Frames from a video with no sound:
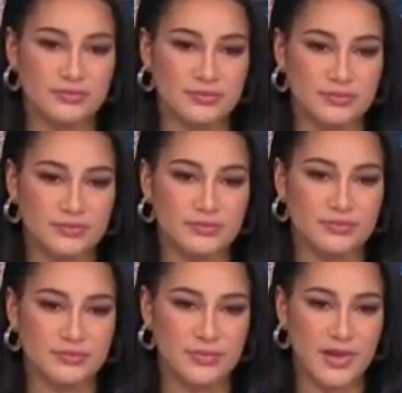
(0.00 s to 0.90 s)

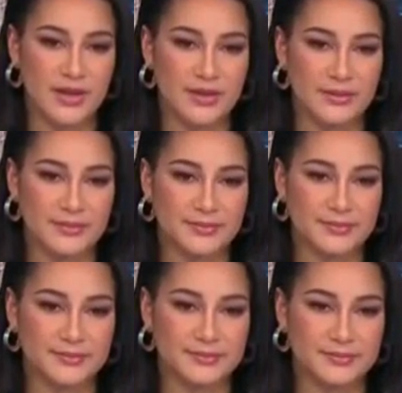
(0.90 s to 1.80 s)

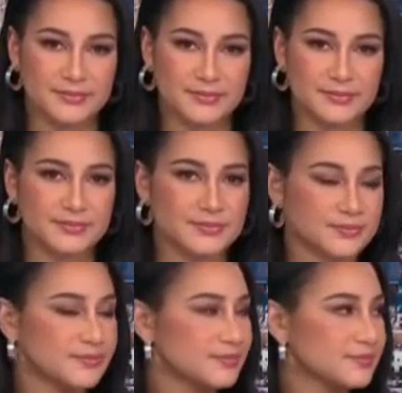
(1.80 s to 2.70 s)

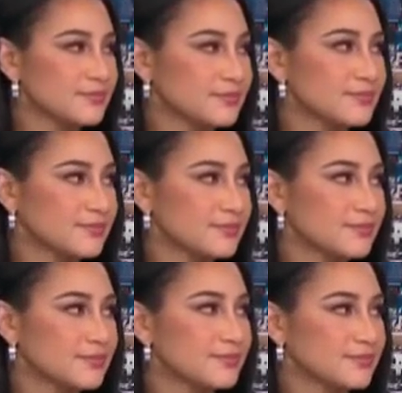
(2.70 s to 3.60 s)

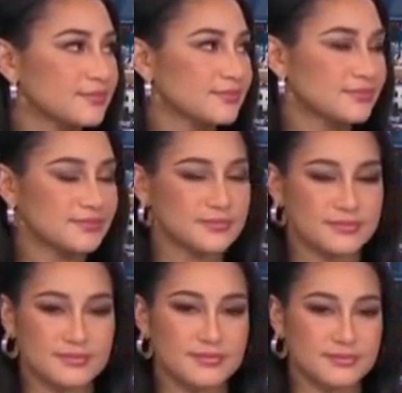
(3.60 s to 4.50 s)

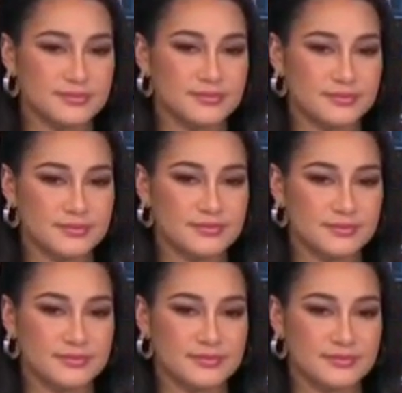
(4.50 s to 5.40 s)

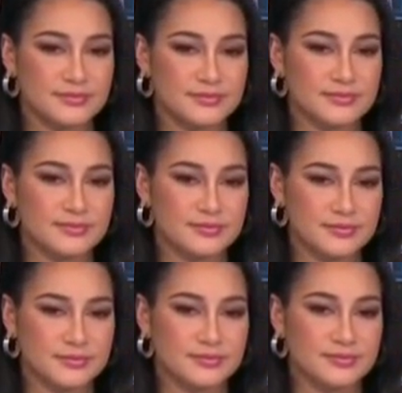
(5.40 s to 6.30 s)

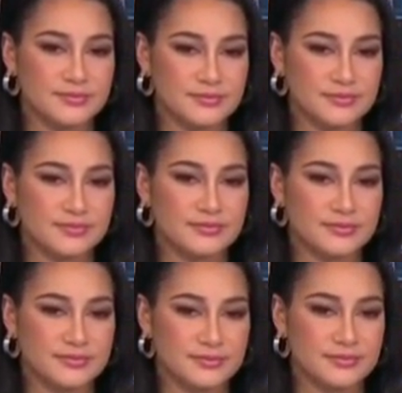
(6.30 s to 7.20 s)

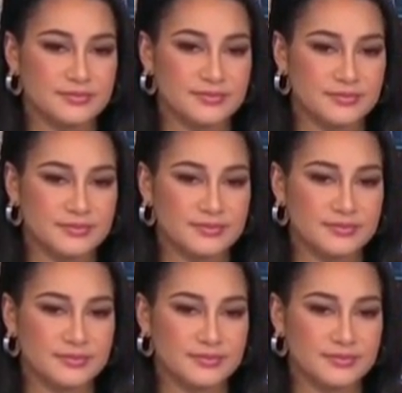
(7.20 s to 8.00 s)
No words are spoken by the person on screen.